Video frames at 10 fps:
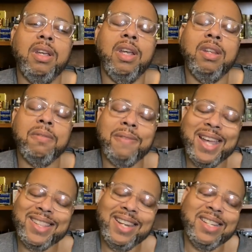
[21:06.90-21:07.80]
And the
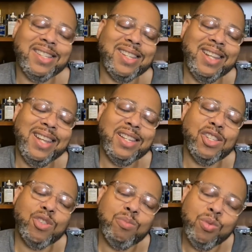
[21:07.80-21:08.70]
fact that it's
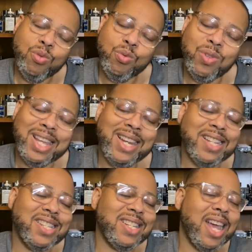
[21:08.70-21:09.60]
smooth and
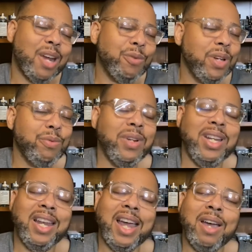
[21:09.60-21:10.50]
it's not really,
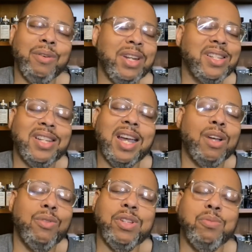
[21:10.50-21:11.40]
really loud, it's not
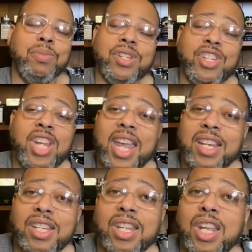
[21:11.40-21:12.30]
going to
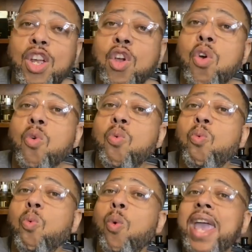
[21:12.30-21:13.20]
project
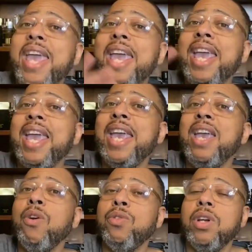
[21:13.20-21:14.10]

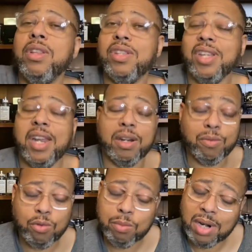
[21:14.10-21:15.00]
way on the other side of the room.